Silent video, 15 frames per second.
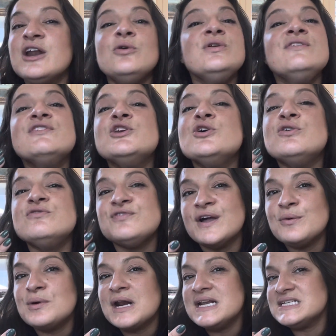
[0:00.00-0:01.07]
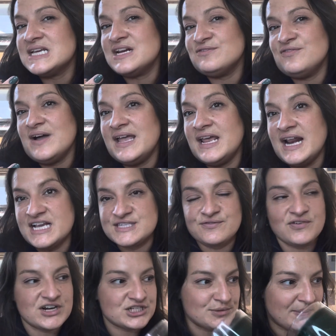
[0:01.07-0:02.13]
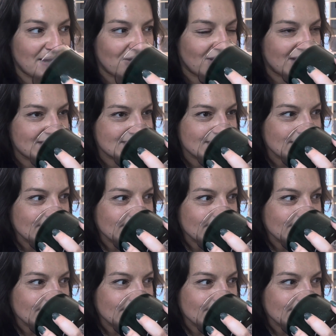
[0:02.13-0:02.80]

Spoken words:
don't even know if I would identify it as fresh berries.